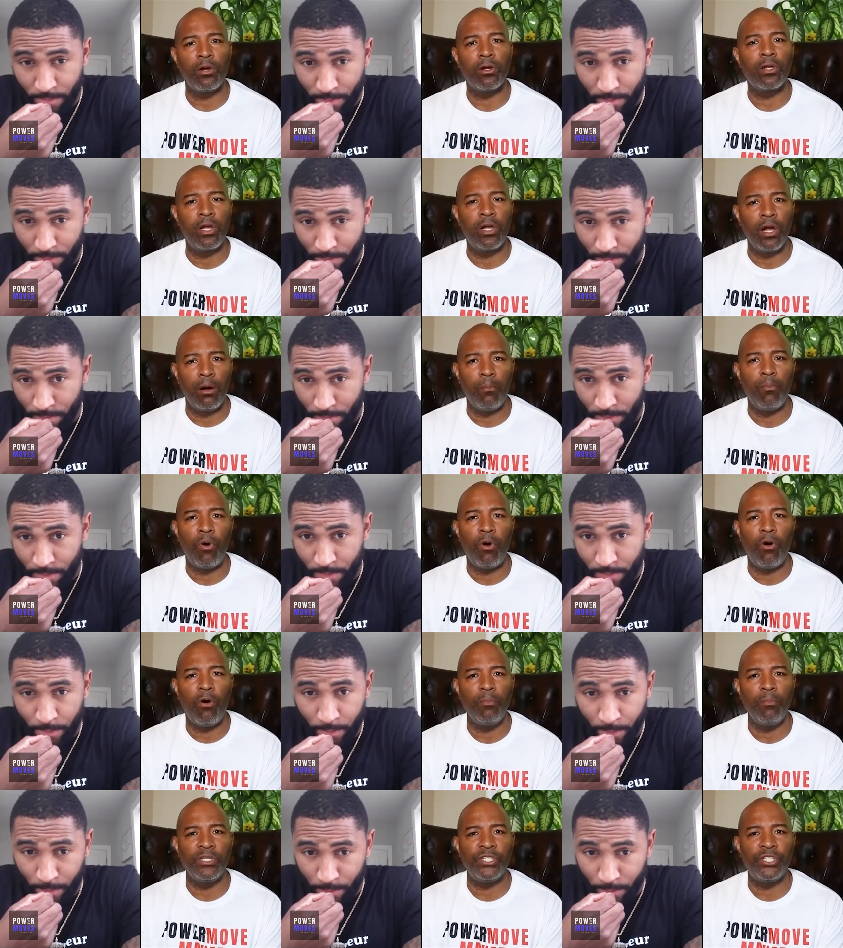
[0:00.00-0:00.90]
Speaker 1: gumball
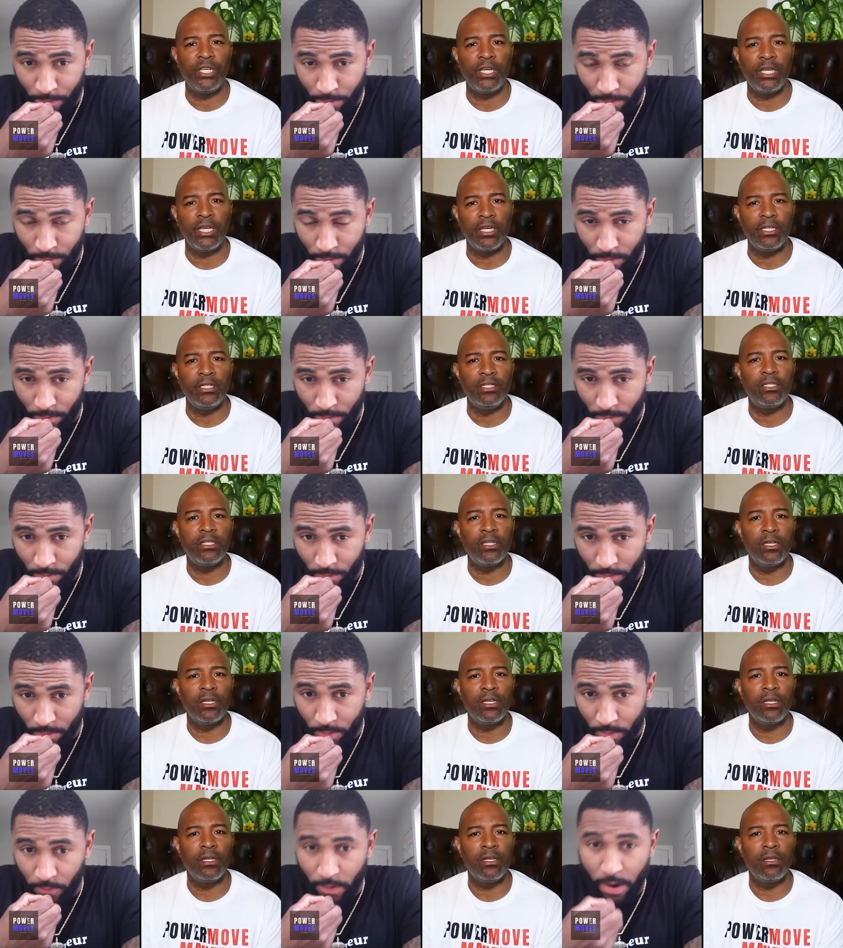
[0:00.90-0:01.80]
machines.
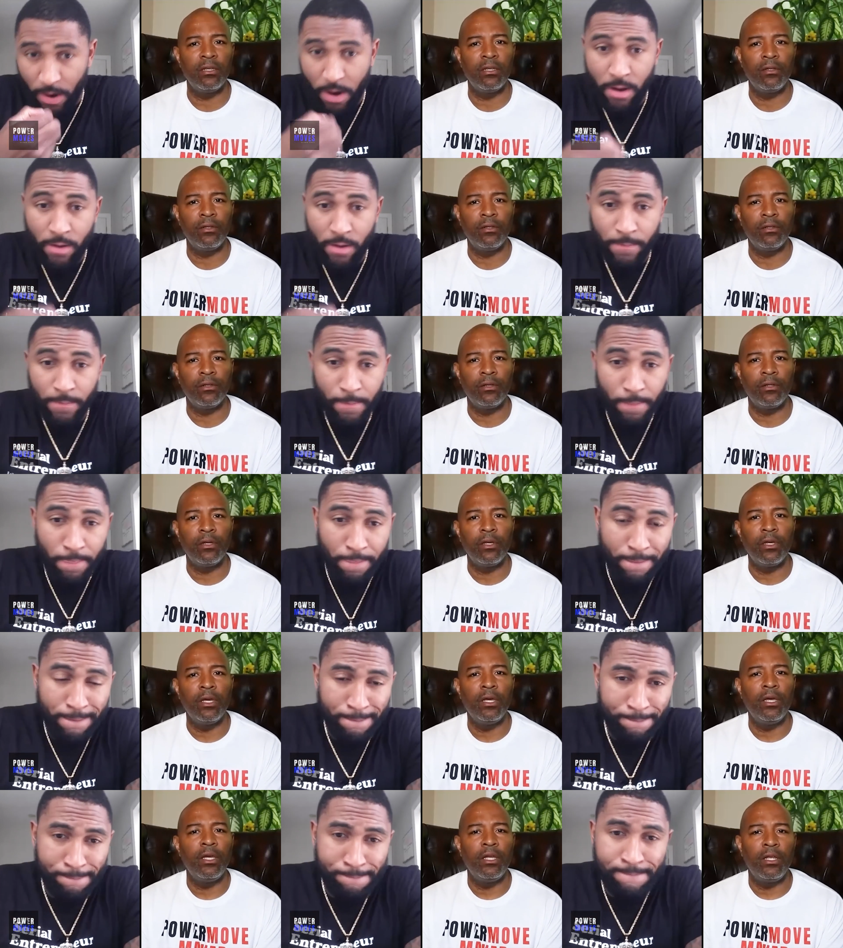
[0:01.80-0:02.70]
Right.
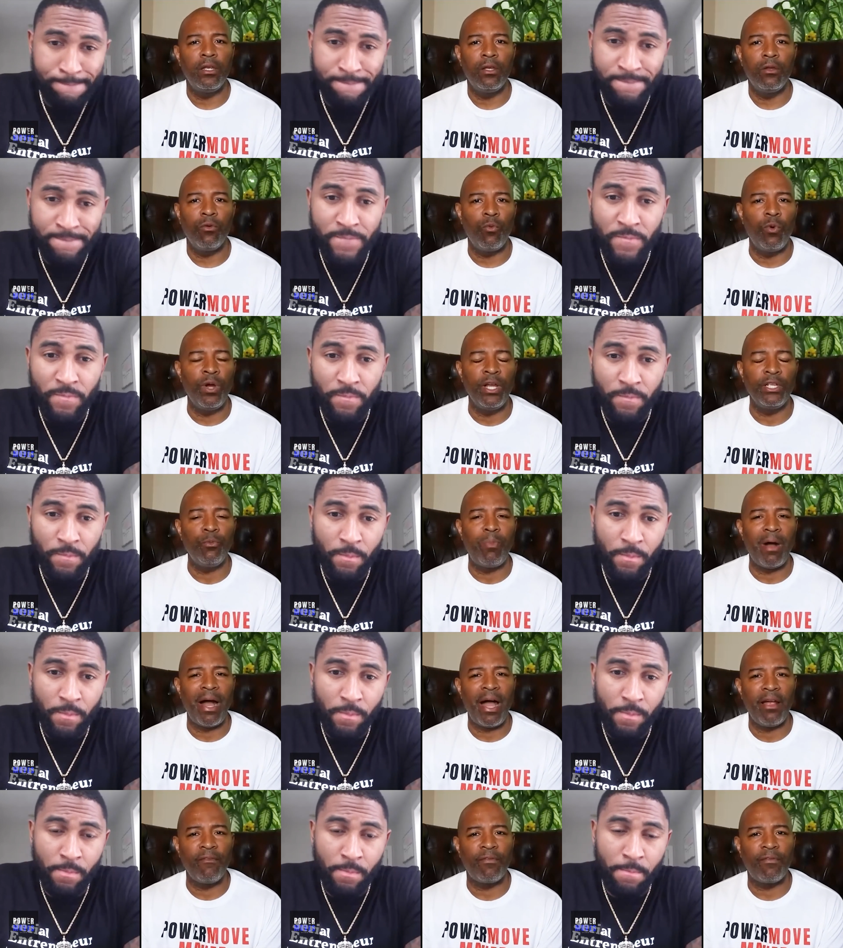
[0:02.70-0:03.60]
Where'd you buy
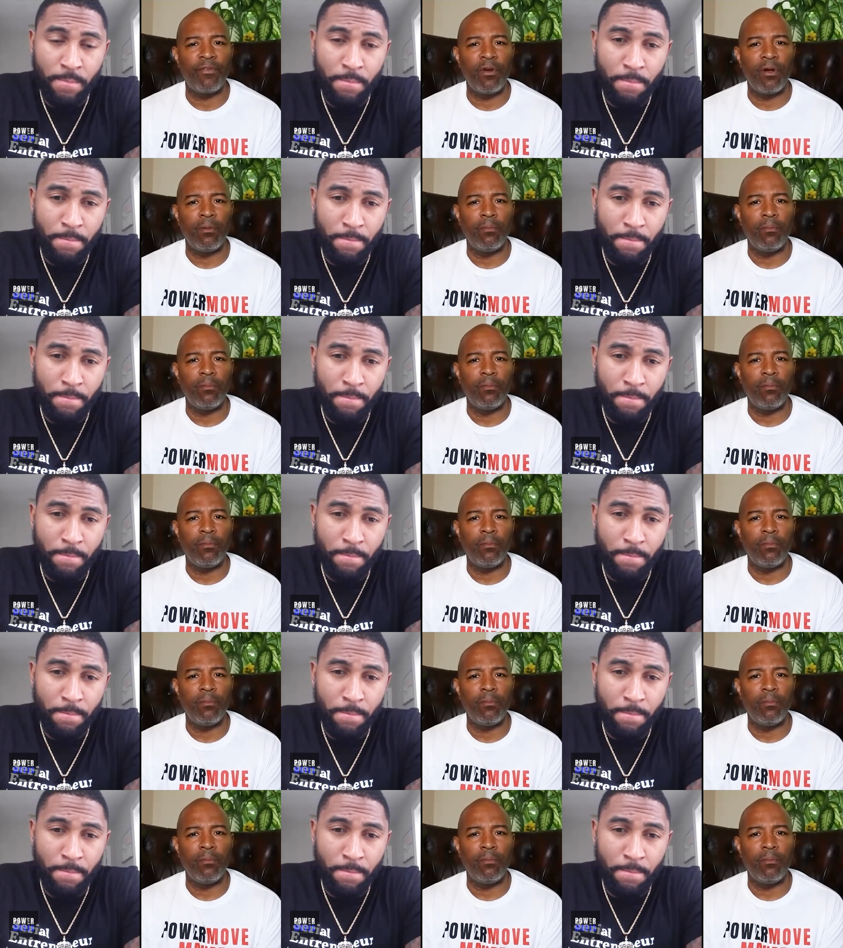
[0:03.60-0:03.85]
them from?